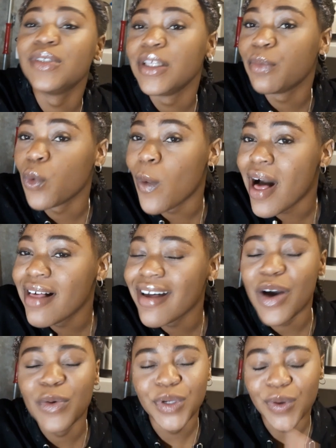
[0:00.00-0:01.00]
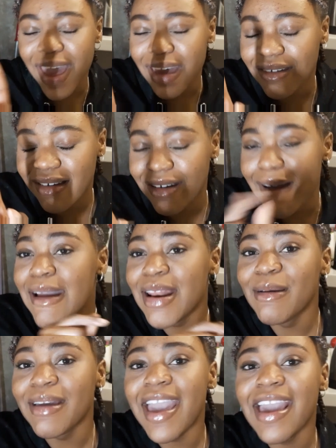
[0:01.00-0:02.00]
you sleep well. I hope you ate
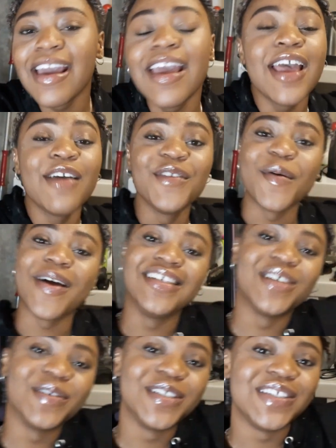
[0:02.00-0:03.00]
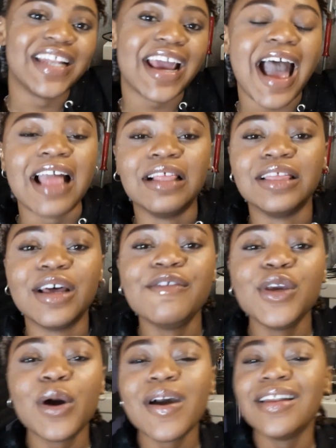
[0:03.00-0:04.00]
good, okay? If nobody told you today, I
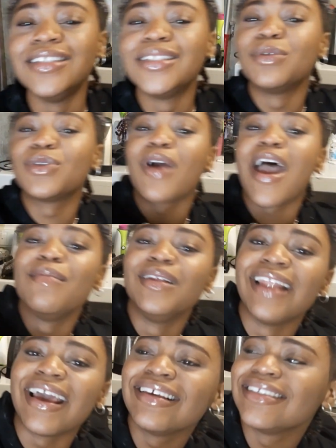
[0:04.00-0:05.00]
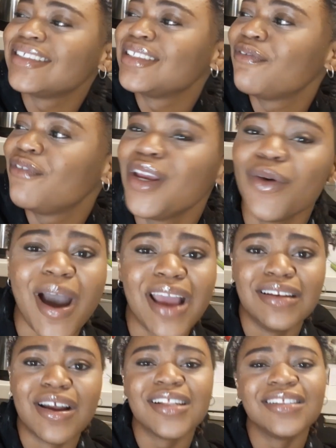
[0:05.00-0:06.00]
love you. Go ahead and subscribe and like because it's free.
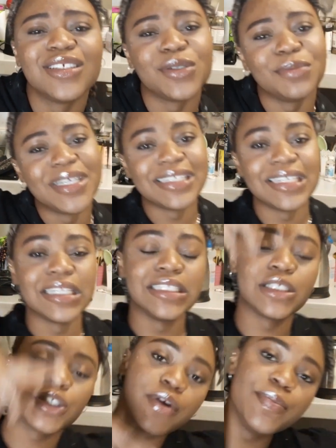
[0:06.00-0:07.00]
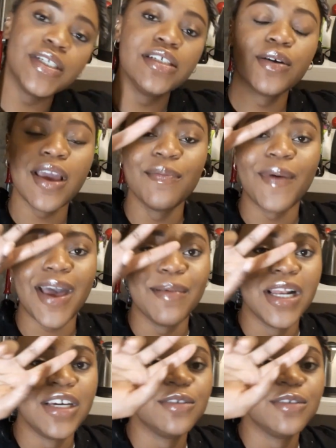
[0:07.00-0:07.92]
Why not? Social media's in the description. Okay, bye, my